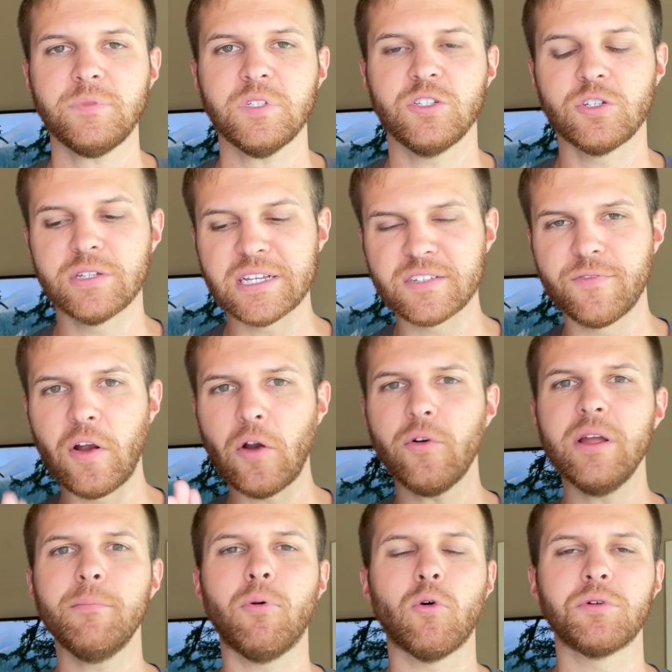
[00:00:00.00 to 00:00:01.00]
So that's very
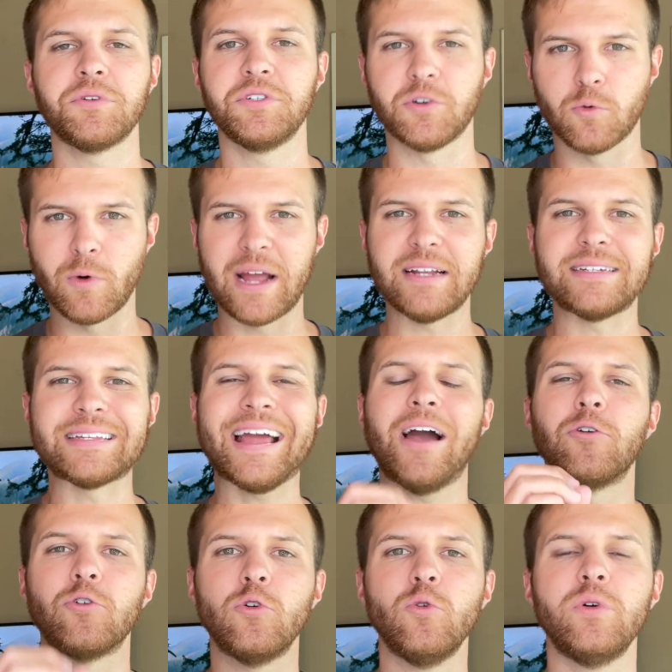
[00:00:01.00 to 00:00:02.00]
important to write
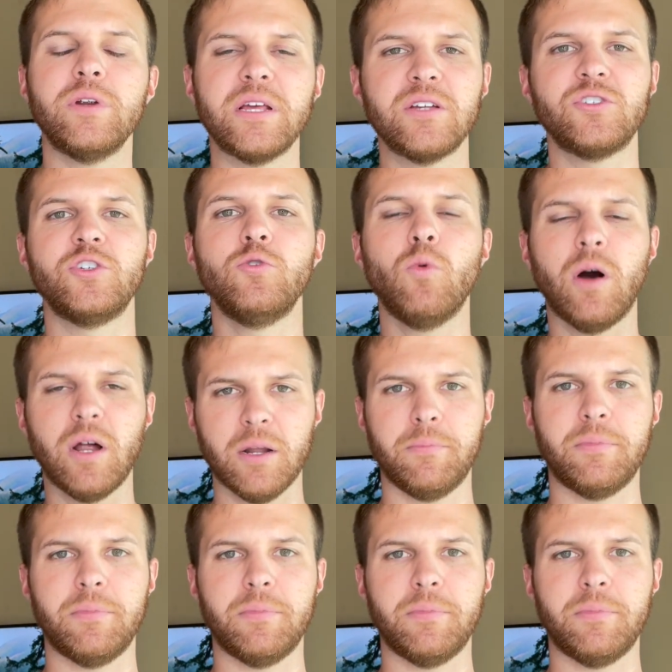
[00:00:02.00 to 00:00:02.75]
down who it is you want to